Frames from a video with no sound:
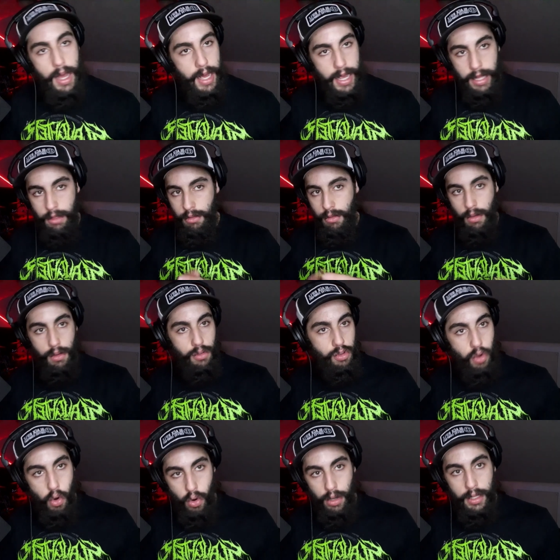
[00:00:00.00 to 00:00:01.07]
It's
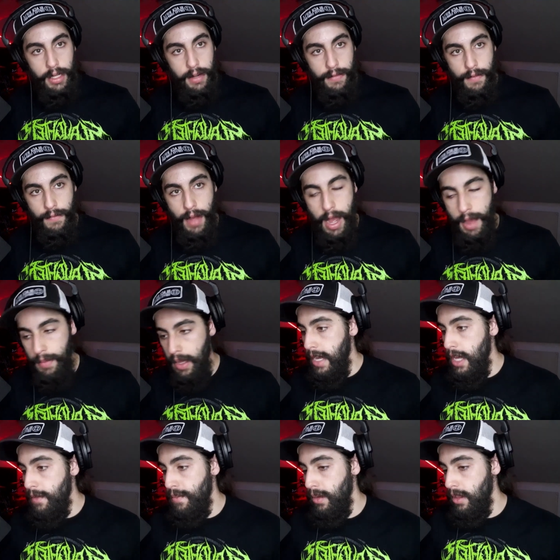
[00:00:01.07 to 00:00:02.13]
totally different vibe.
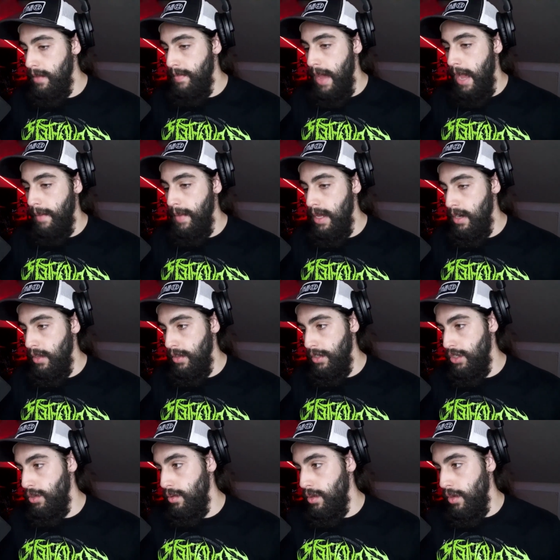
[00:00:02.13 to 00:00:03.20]
He's putting the backbeat on
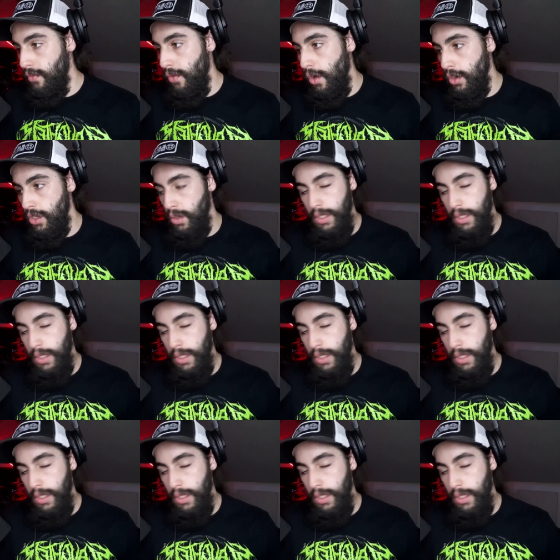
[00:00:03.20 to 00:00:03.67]
the two and the four,